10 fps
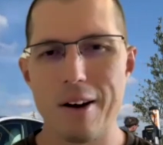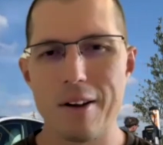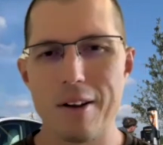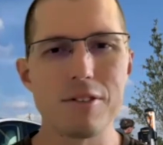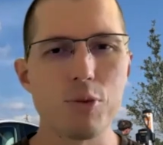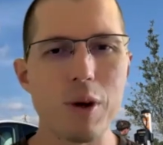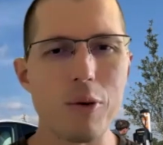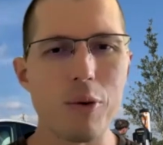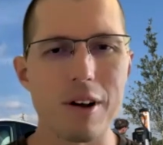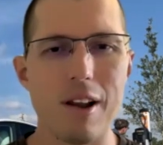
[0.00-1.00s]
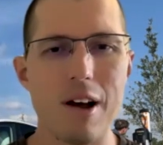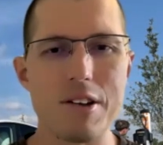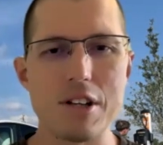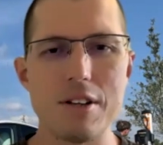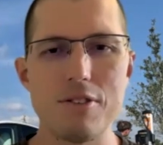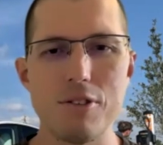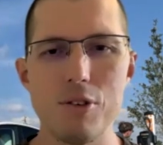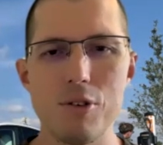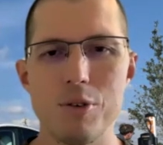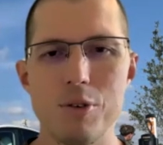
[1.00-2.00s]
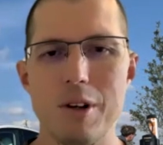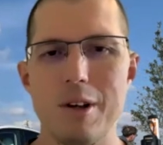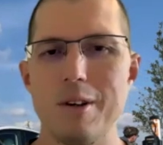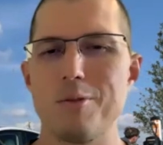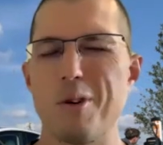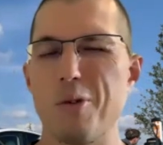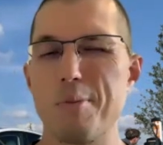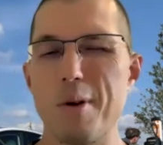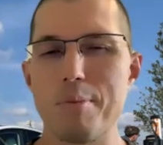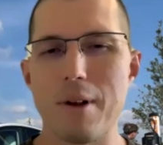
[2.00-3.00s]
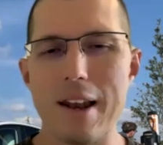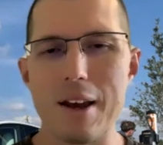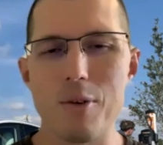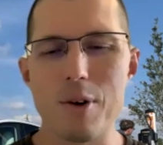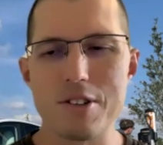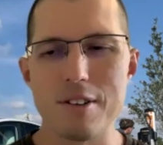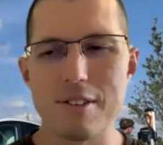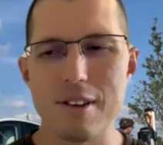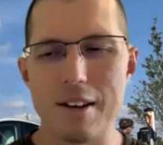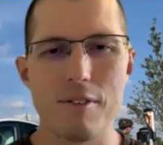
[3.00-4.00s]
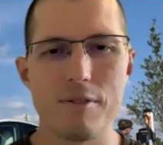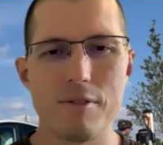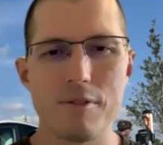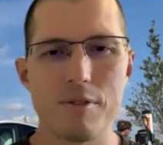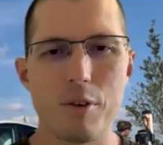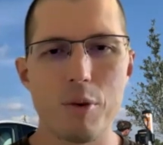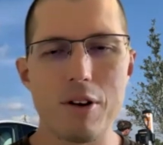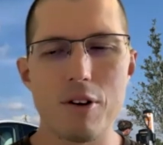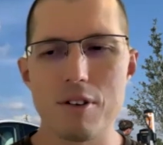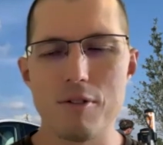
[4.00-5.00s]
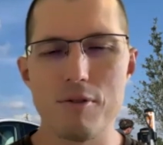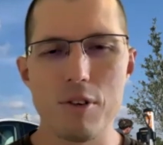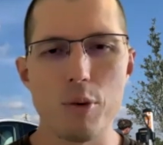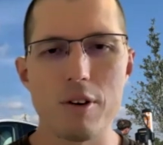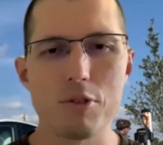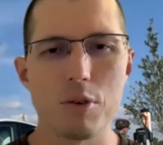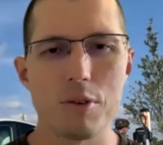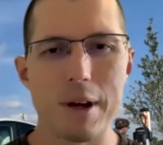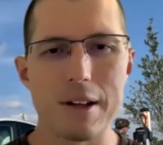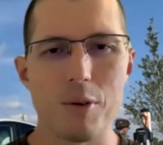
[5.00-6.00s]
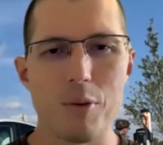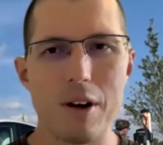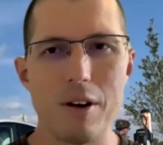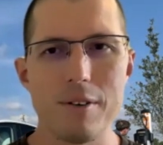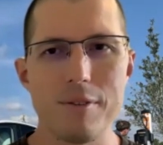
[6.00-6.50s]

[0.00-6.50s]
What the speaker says: This week, we're gonna launch into what we've been planning, which is that the readers and viewers will pick the winner.